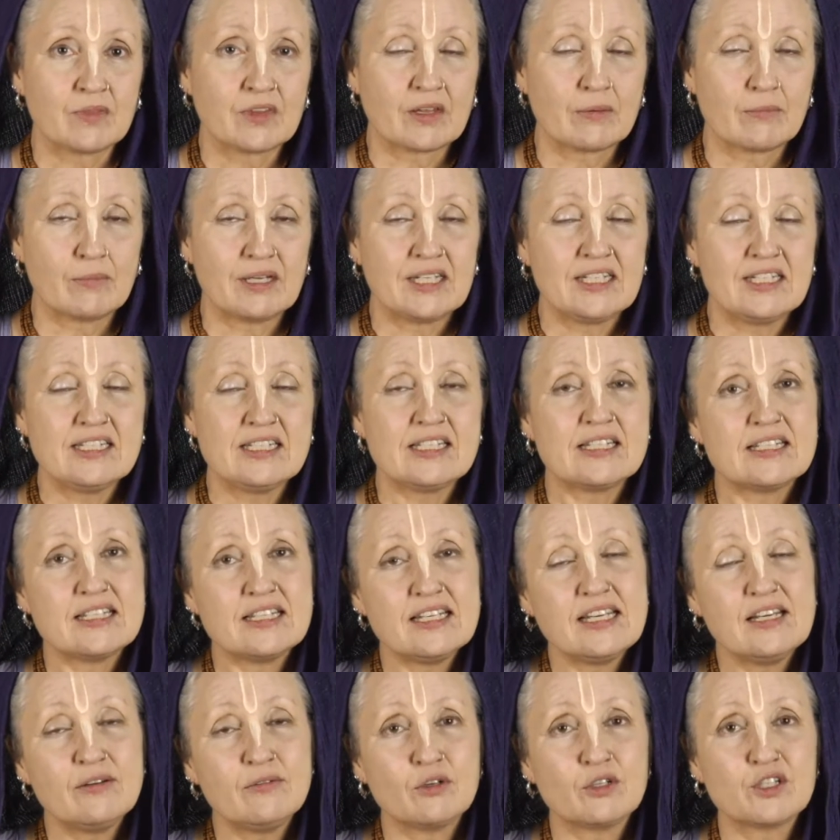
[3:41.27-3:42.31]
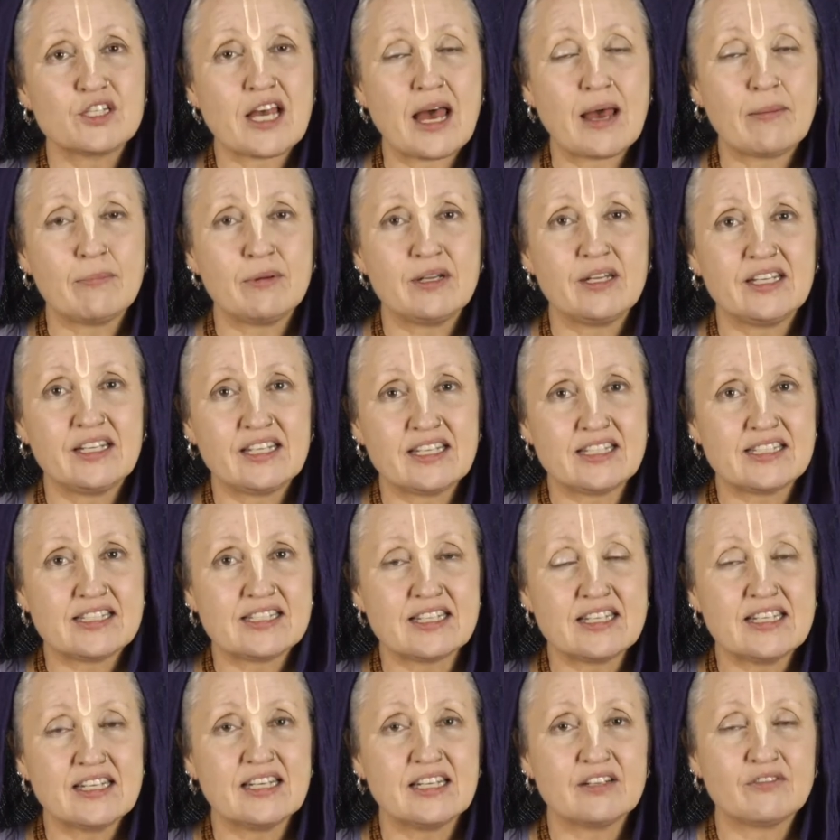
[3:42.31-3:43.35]
but he's seeing what's happening. He's
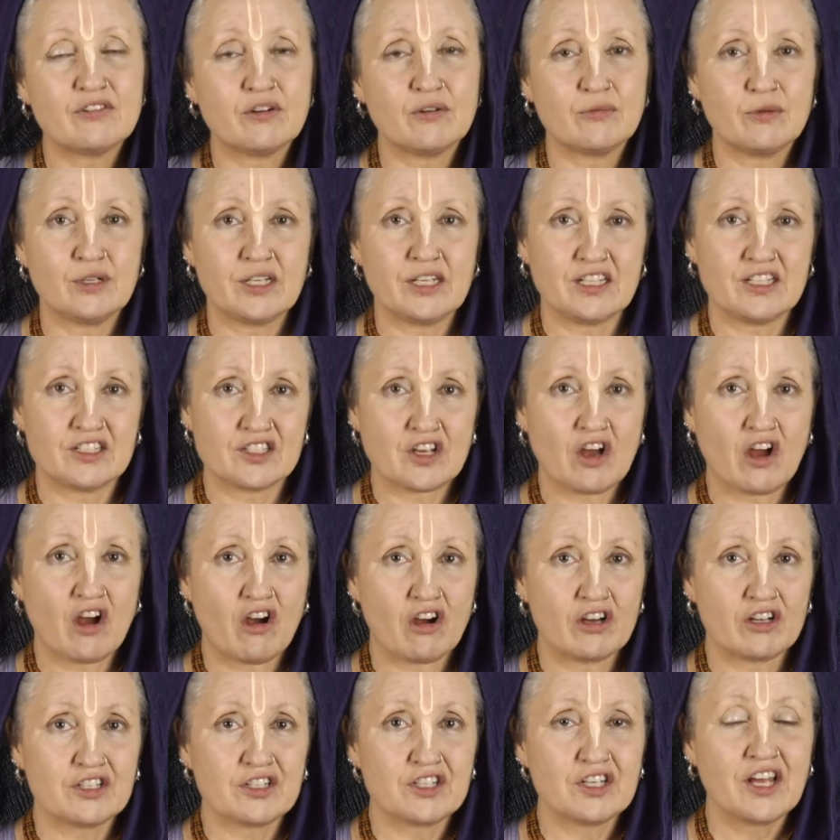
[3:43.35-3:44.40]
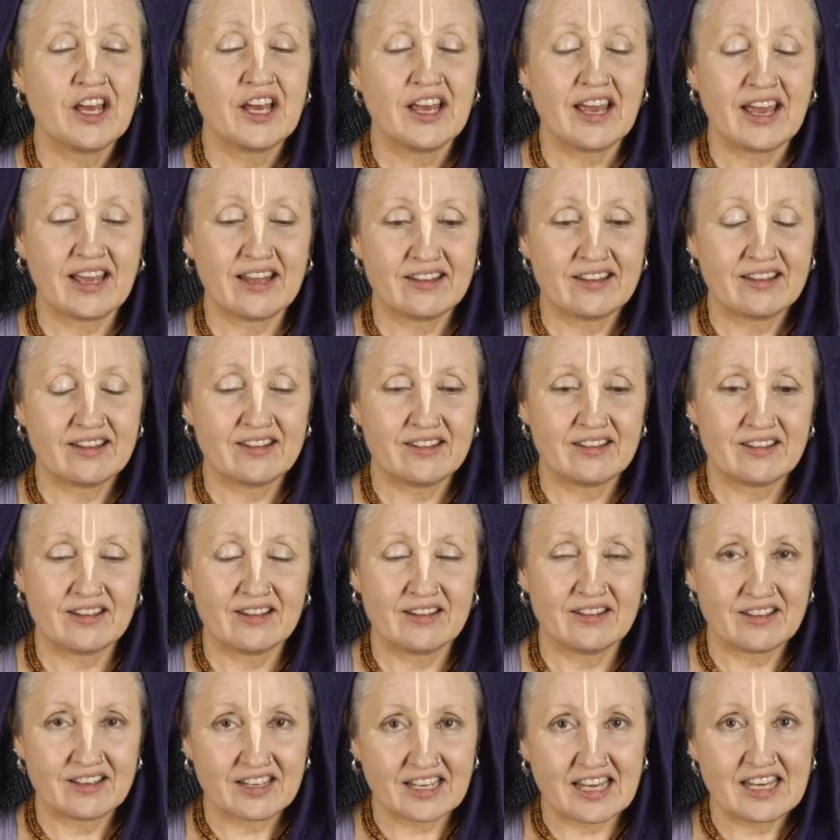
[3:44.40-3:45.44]
seeing it from within his heart, and
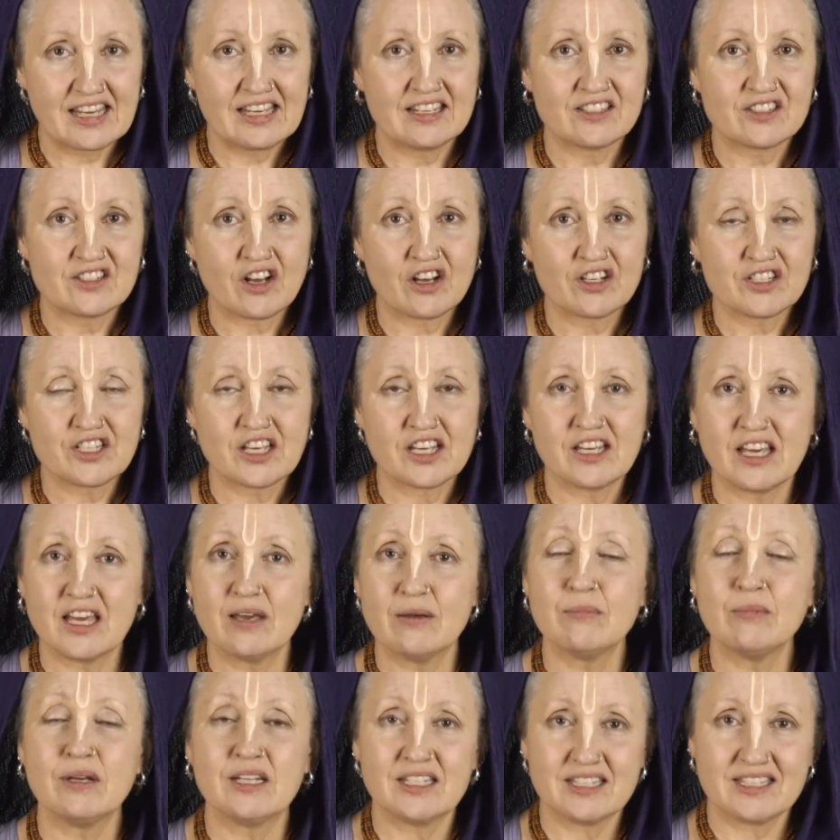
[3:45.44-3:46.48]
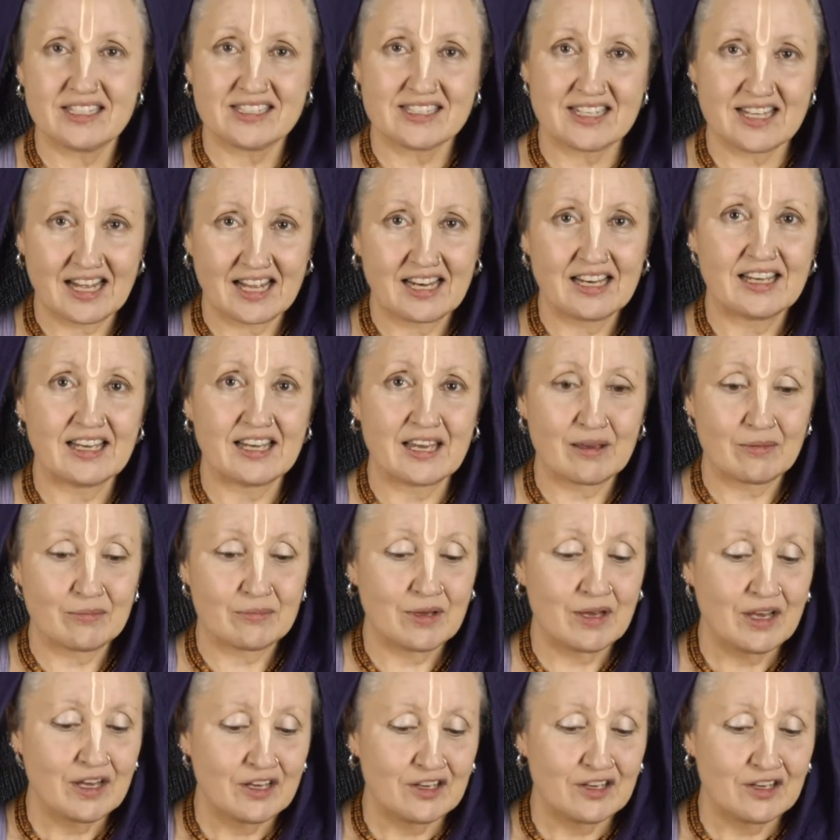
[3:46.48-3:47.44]
the king is asking him, and he's telling him.